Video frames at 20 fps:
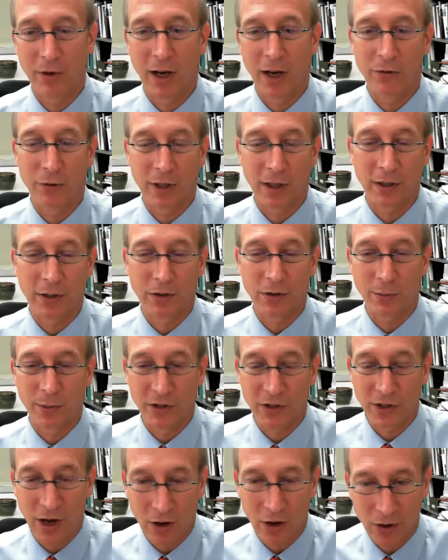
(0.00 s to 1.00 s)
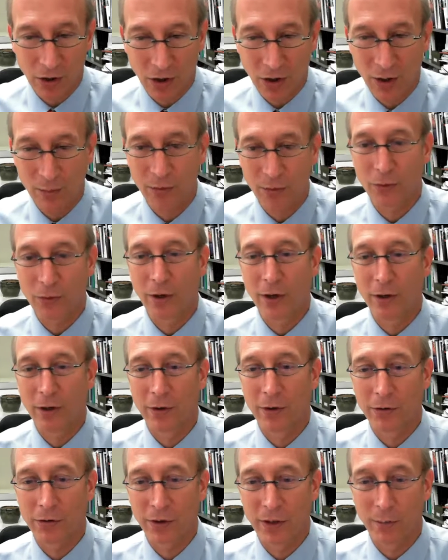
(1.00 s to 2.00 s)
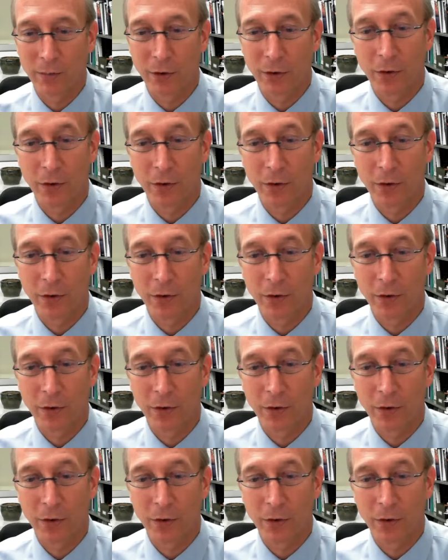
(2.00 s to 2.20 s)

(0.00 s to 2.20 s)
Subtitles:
Not drinking too much alcohol before you go to sleep.